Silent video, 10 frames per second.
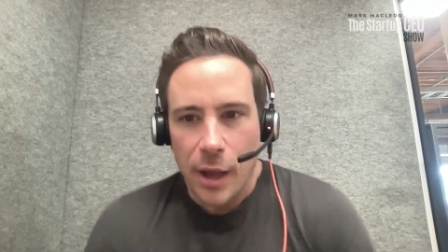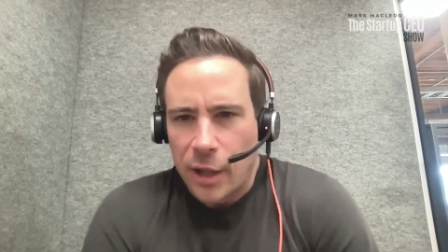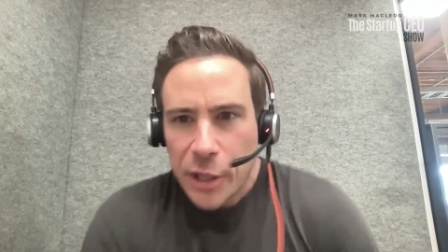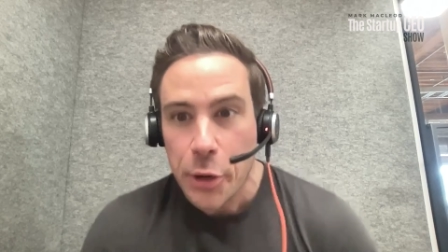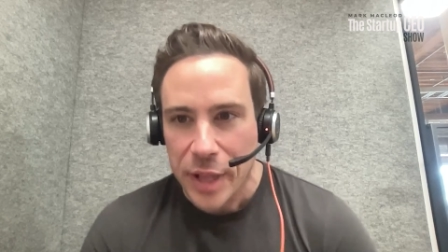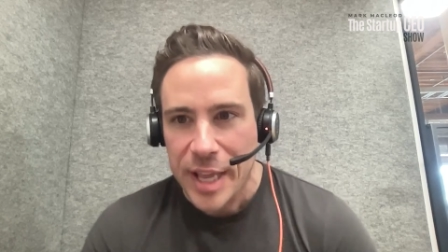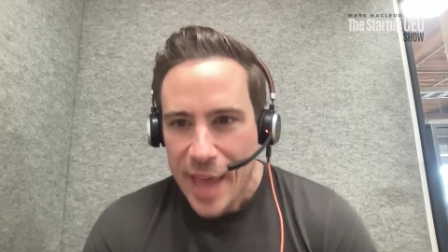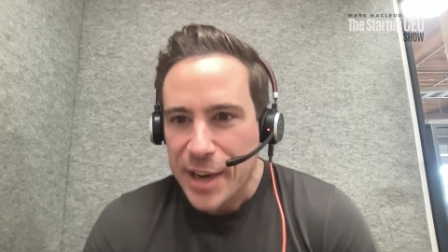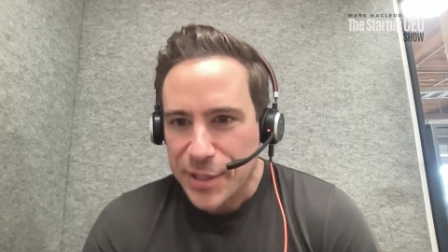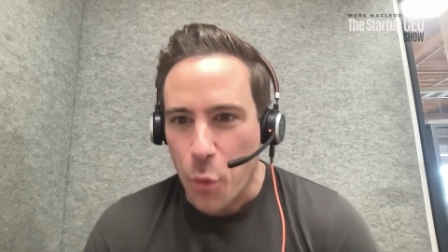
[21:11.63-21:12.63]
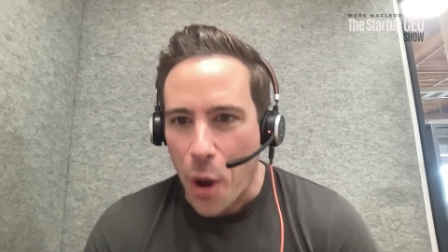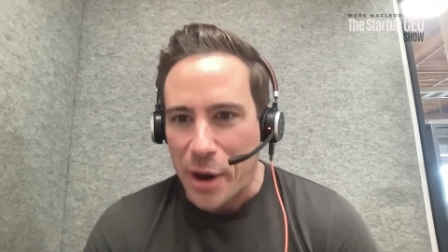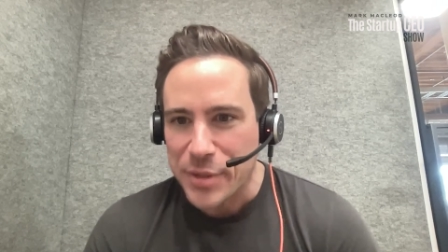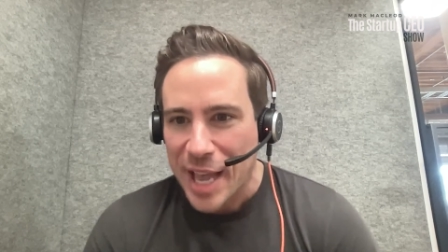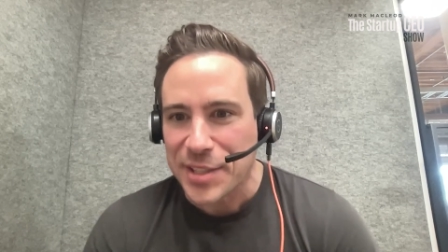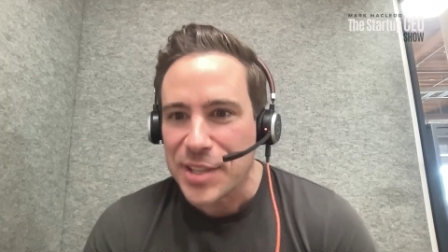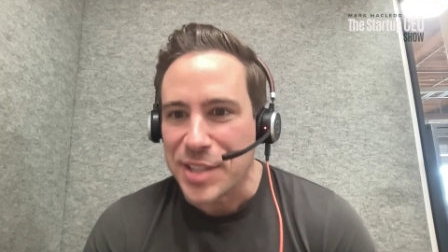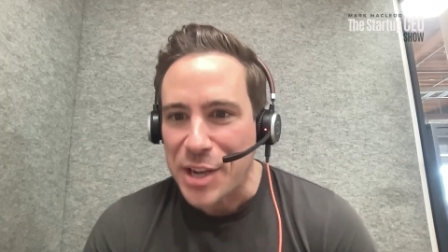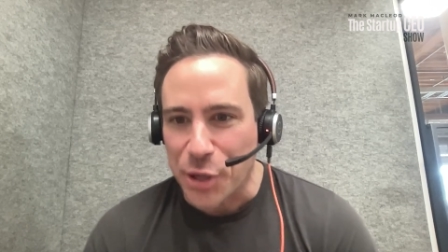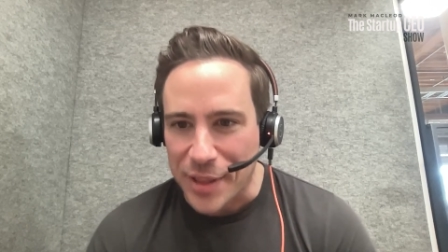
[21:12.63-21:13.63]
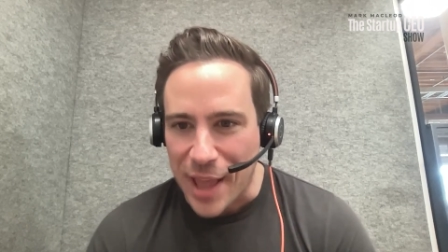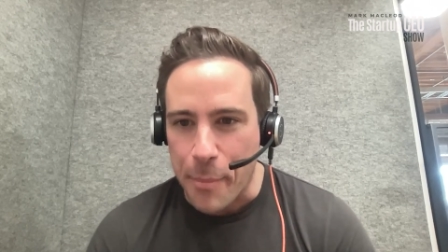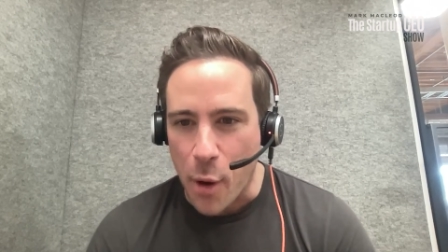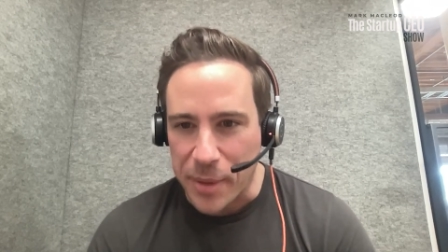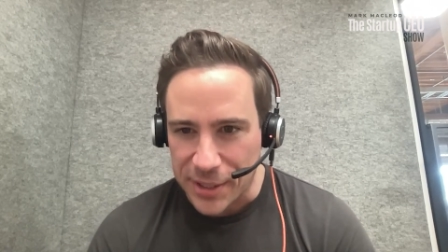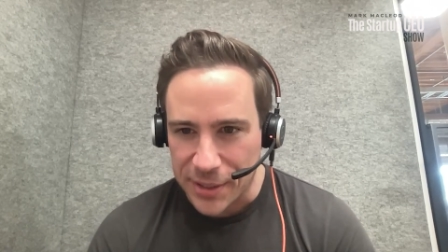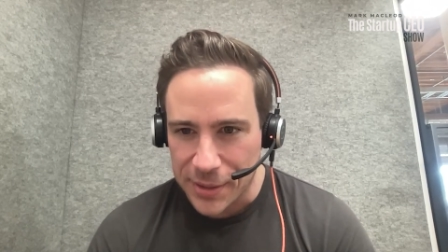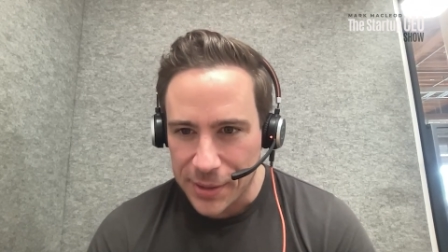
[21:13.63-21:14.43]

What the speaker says: Clearly, that is the one. It was existential at that moment.